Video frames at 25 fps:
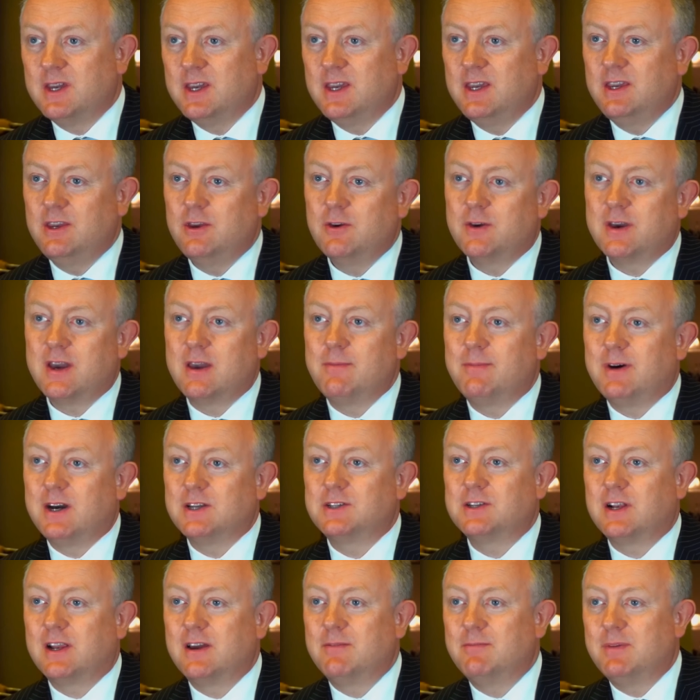The UK
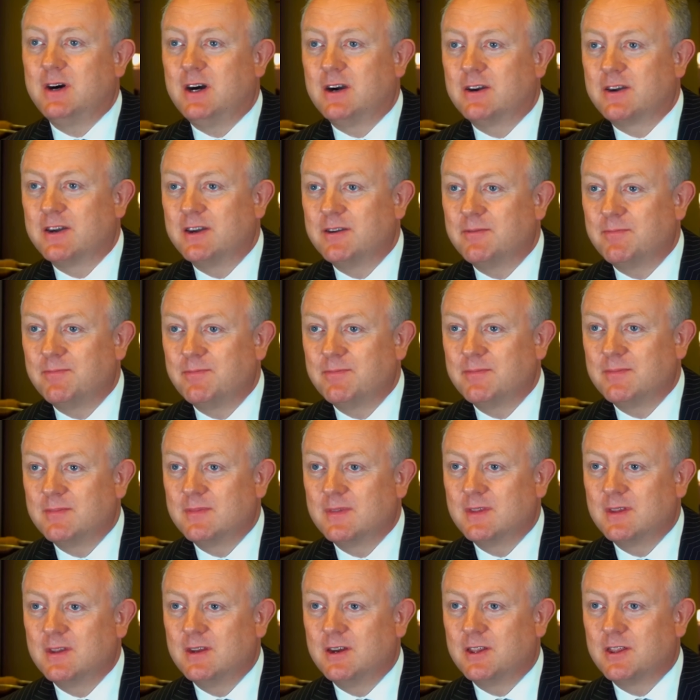buy-to-let market
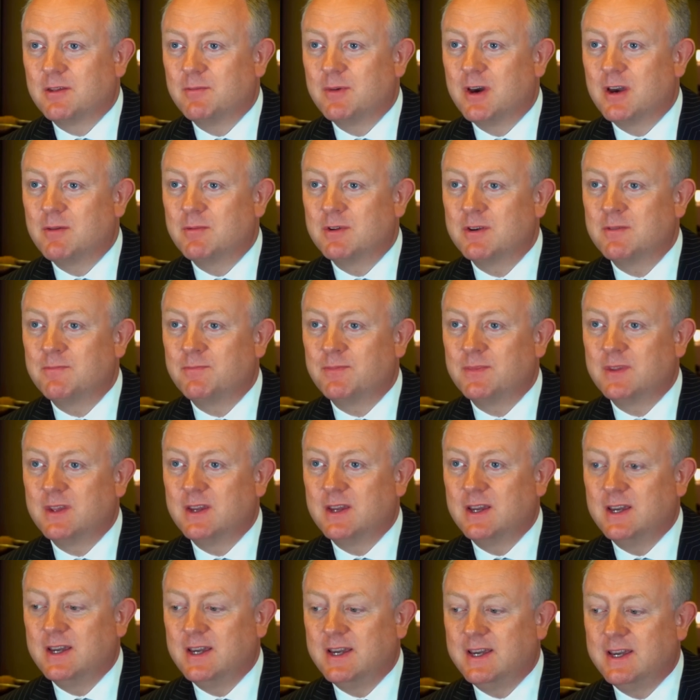at the moment
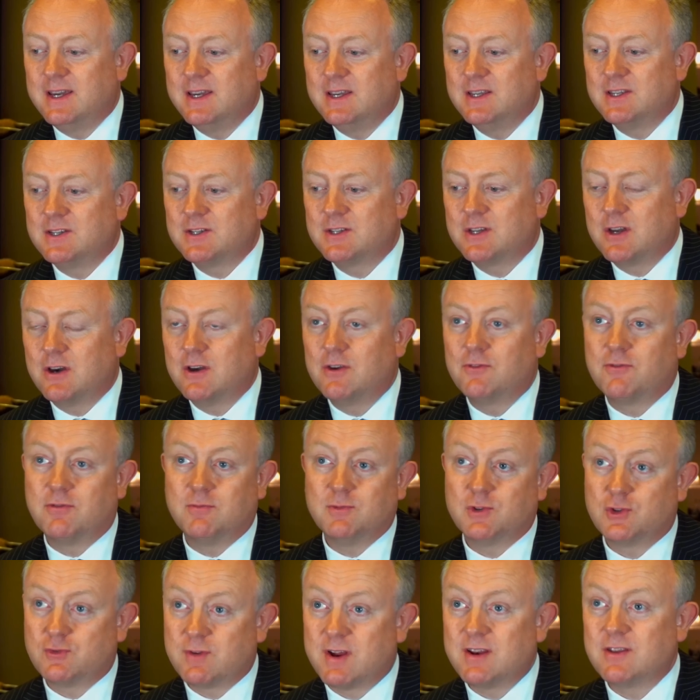is going
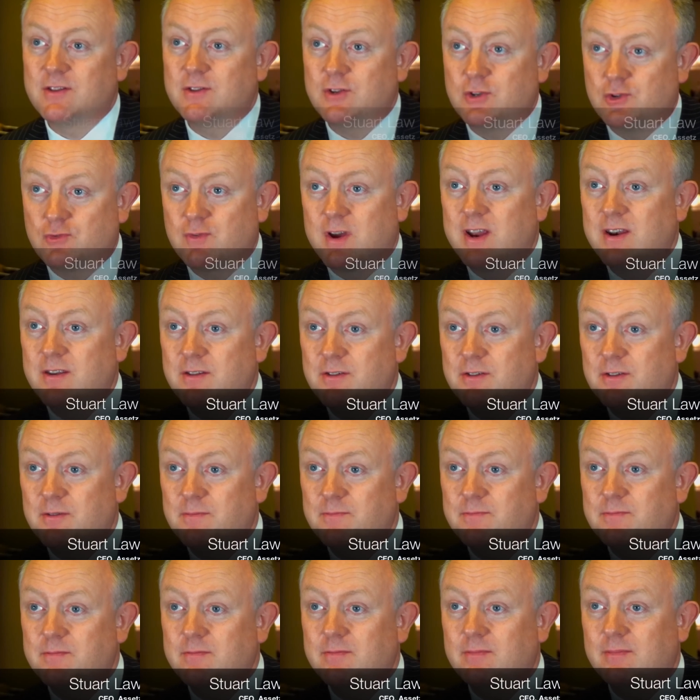from strength to strength.
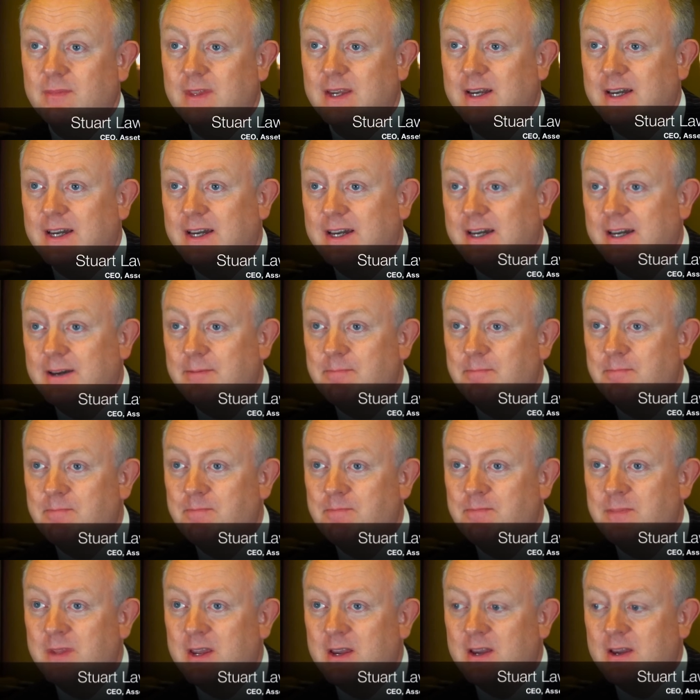
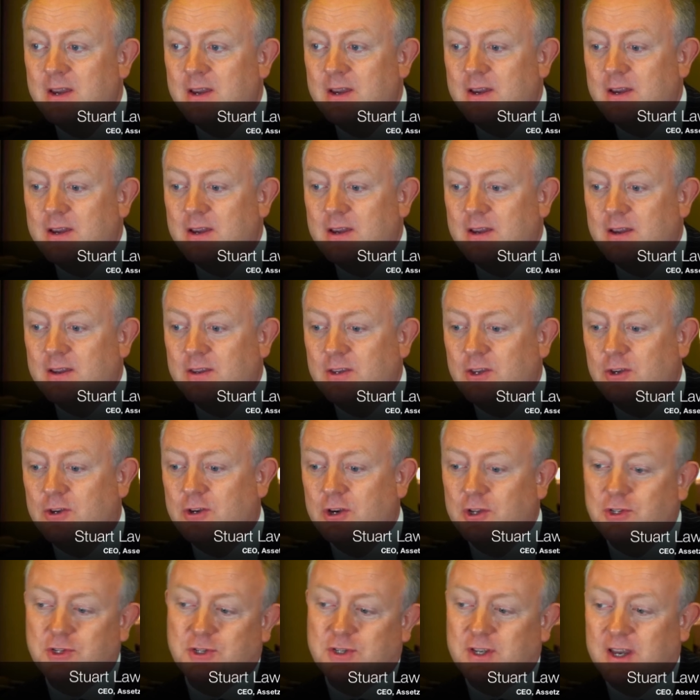You
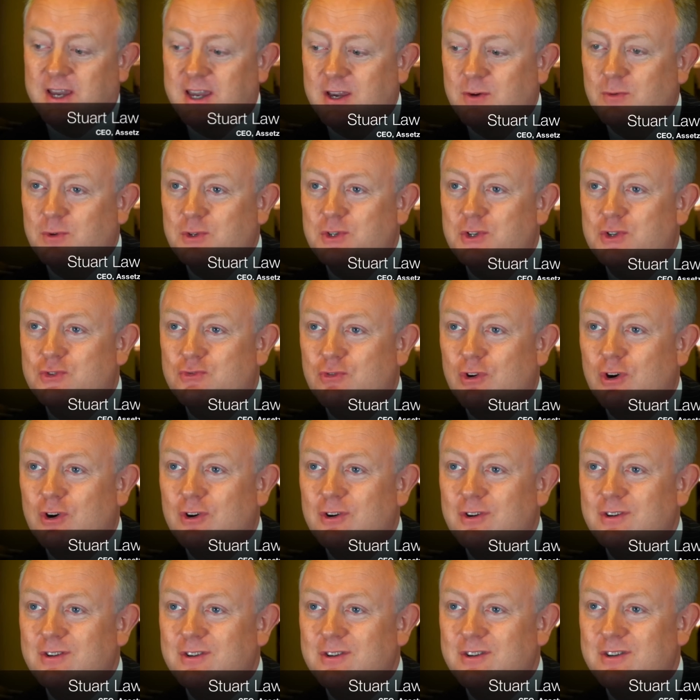could say it was
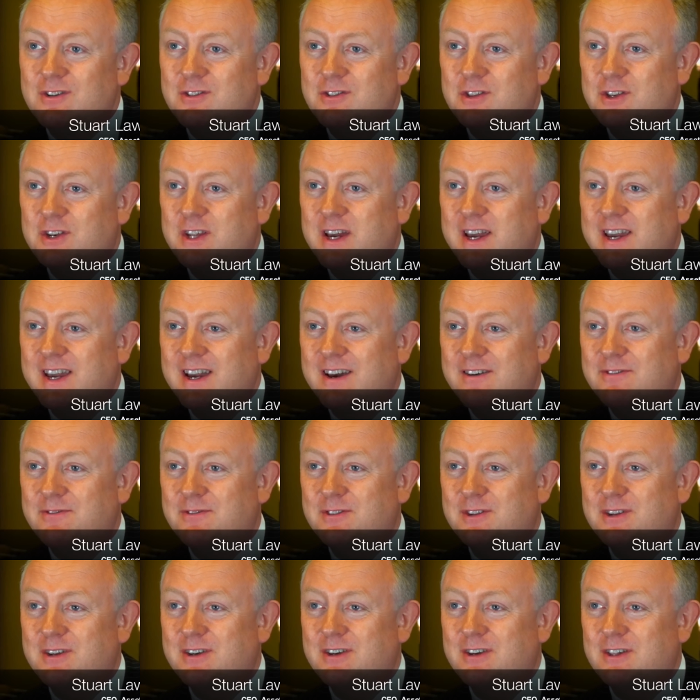strong the day
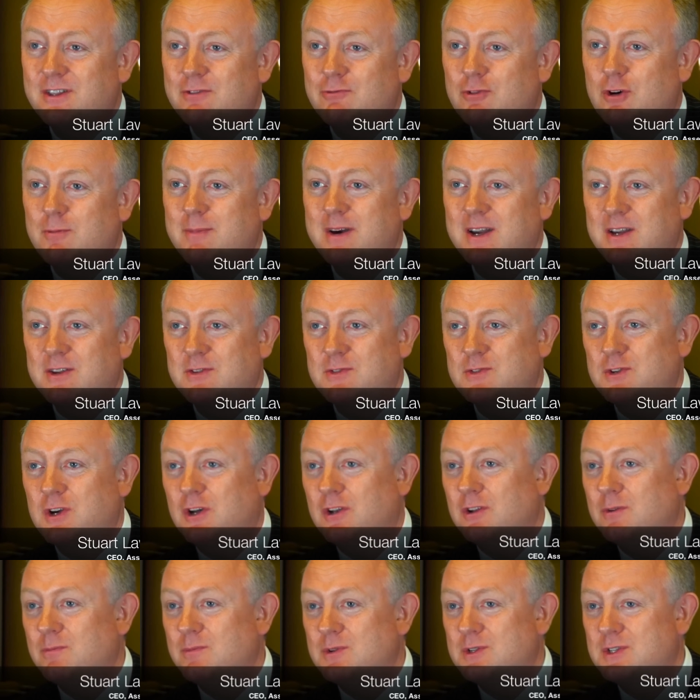after the Royal Bank of
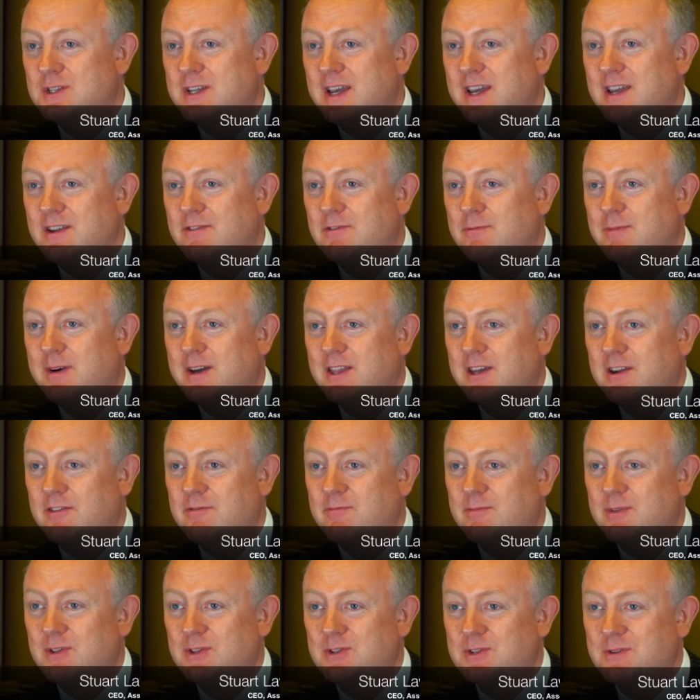Scotland was saved by the
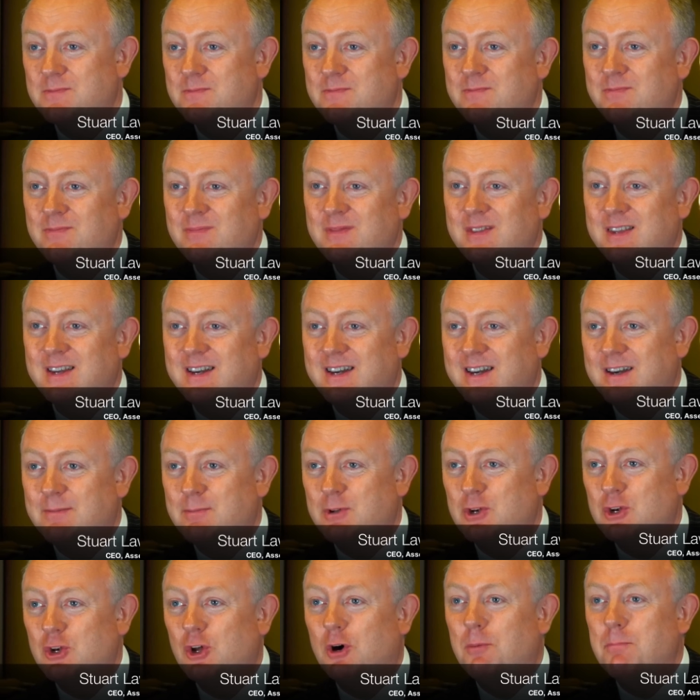government,
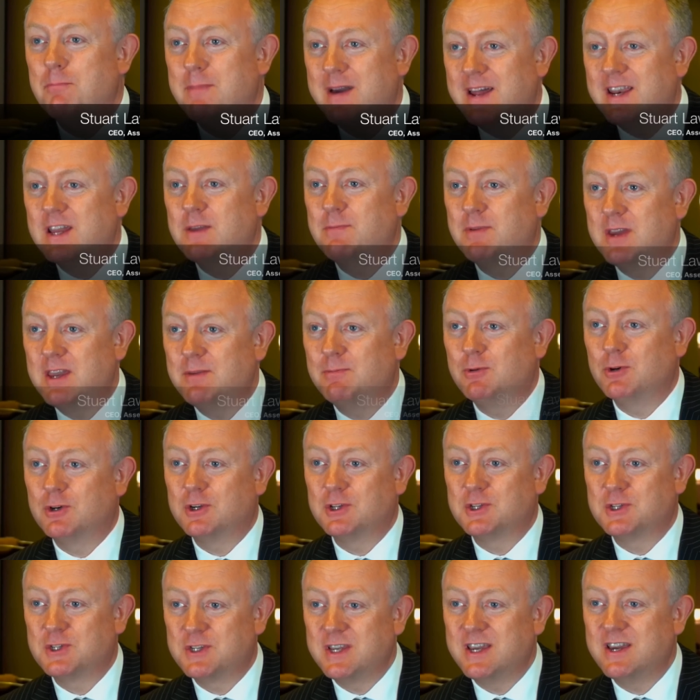but not many people
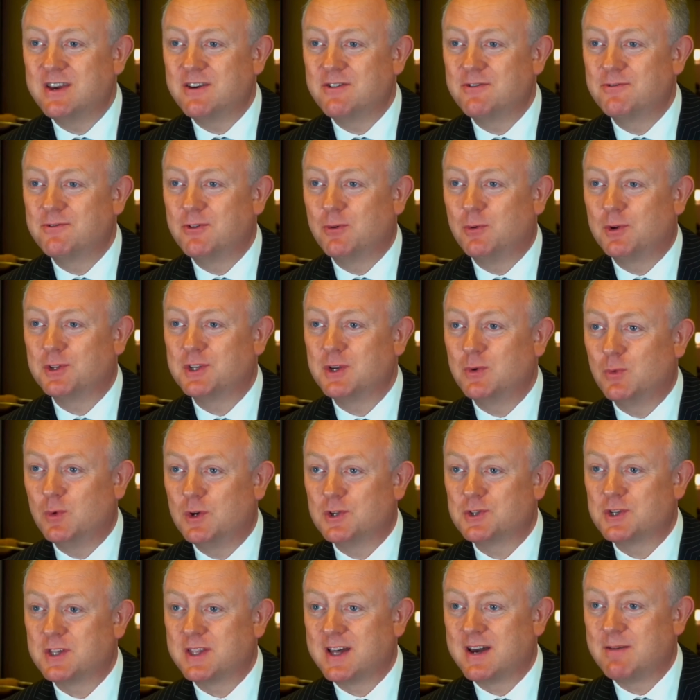could see it for what it
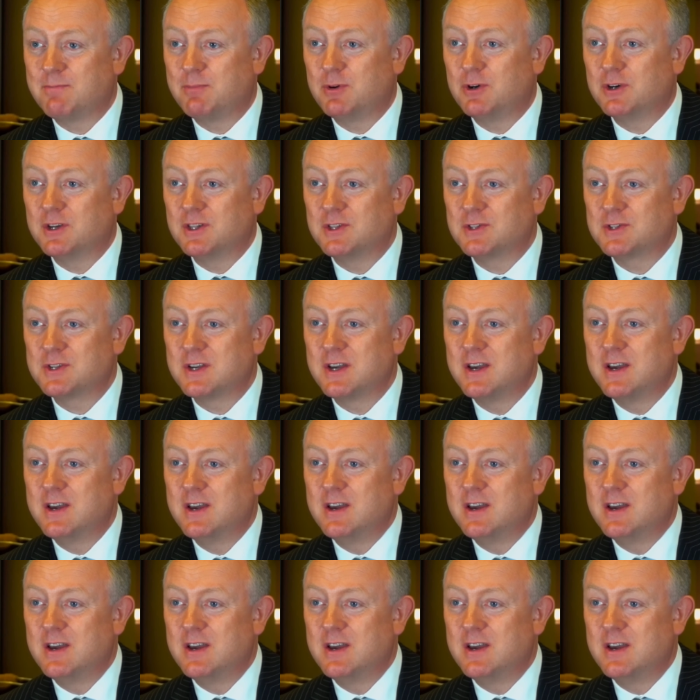was at that point.